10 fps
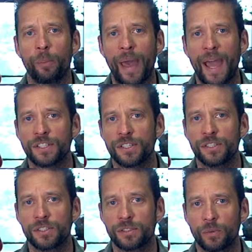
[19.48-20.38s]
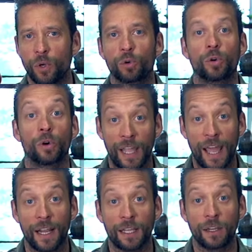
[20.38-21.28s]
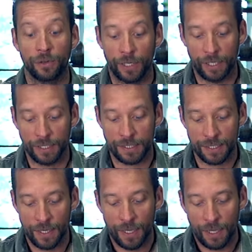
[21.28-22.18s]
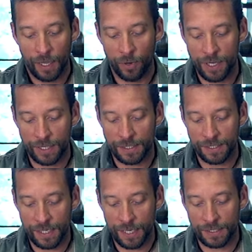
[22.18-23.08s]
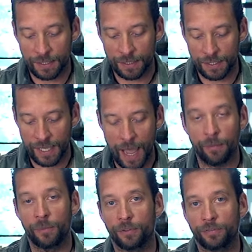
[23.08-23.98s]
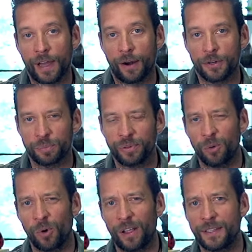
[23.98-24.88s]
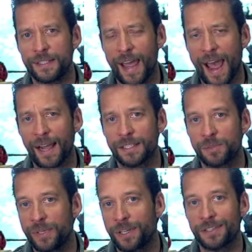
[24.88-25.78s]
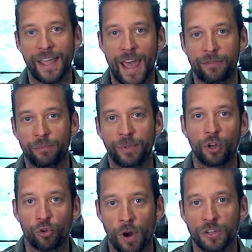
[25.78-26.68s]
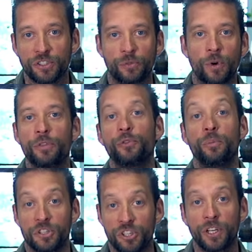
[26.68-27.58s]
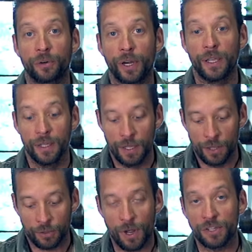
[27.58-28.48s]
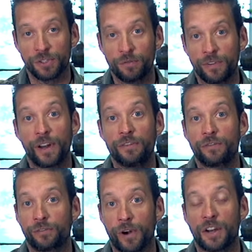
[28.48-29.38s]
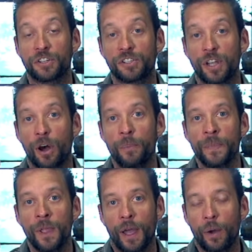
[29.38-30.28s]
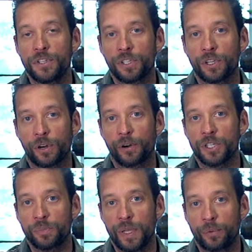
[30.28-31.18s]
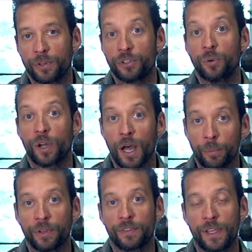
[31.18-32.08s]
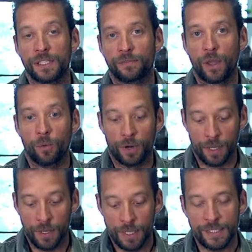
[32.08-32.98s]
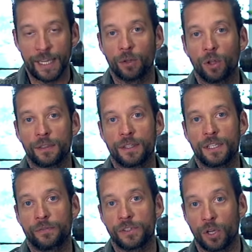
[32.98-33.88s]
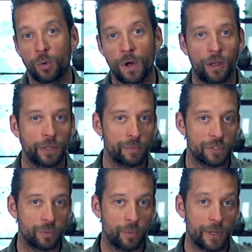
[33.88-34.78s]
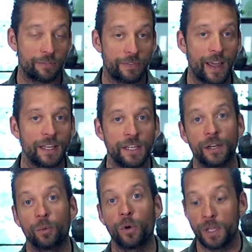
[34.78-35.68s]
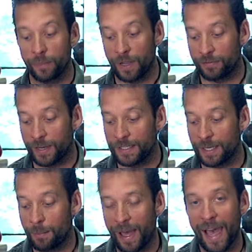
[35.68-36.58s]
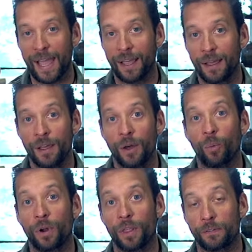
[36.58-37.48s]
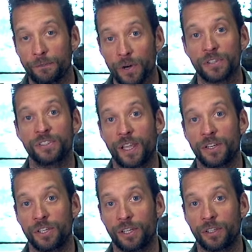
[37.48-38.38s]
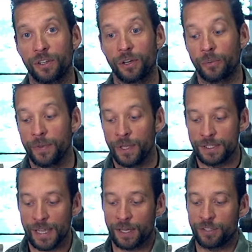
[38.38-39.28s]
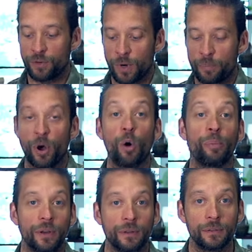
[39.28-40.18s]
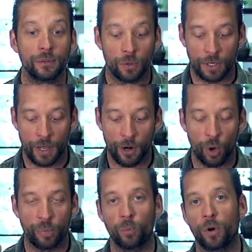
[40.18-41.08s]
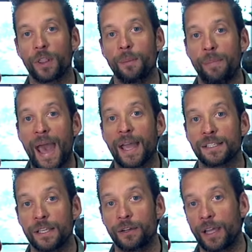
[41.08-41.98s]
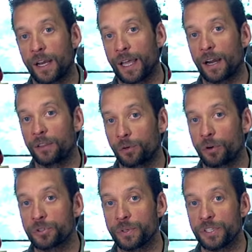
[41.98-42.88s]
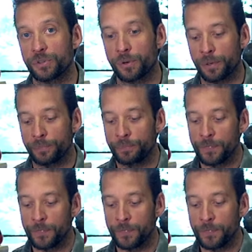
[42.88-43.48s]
batches. We order organic ingredients. And what you can see is that these chamomile flowers are pretty well intact. It's because they haven't been crushed and run through machinery. They're also very fresh, so I always encourage people to do a couple of things if they want to take a look at the difference in quality between what you find here and what you might find in a bag. One of the first things you can do is actually rip open or cut open one of the bags that you're getting out of the grocery store